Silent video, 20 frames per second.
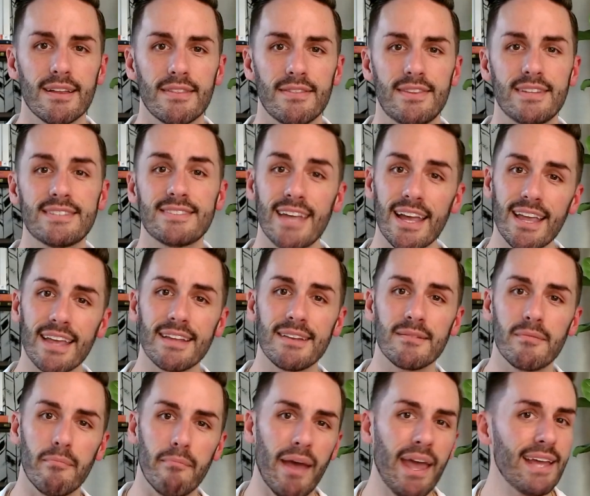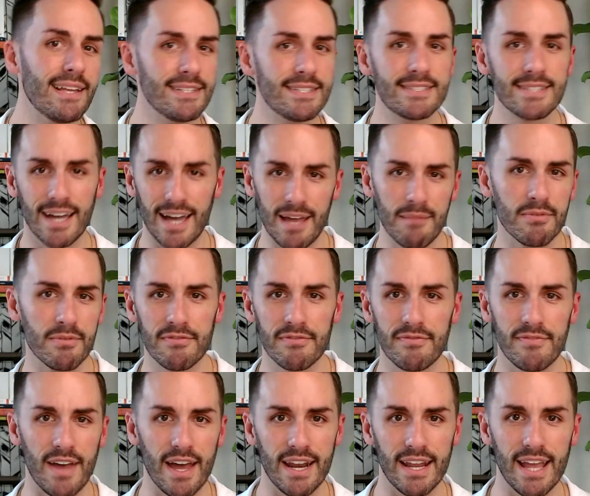The second main type of
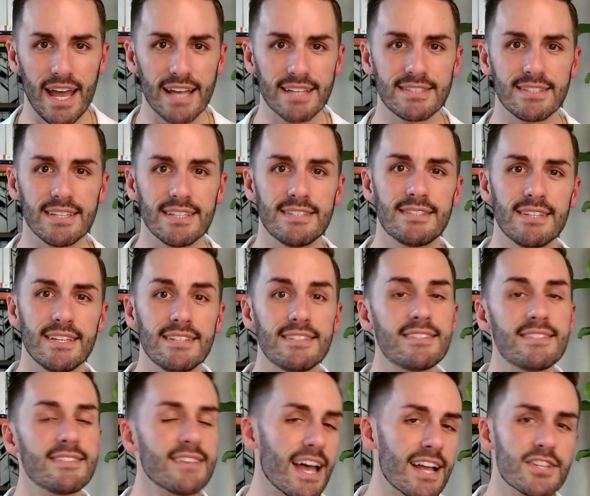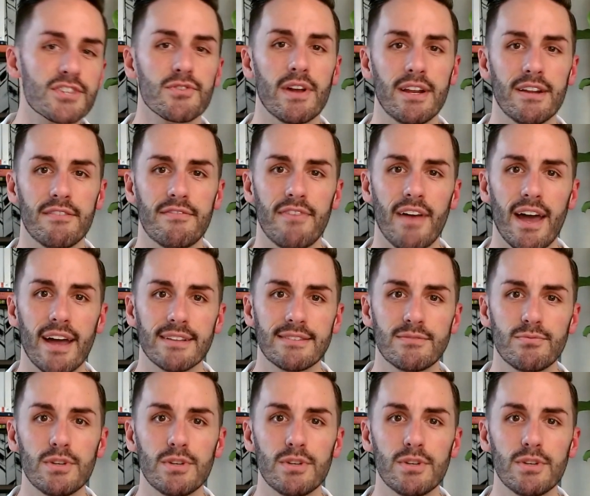fatty acids is saturated fats,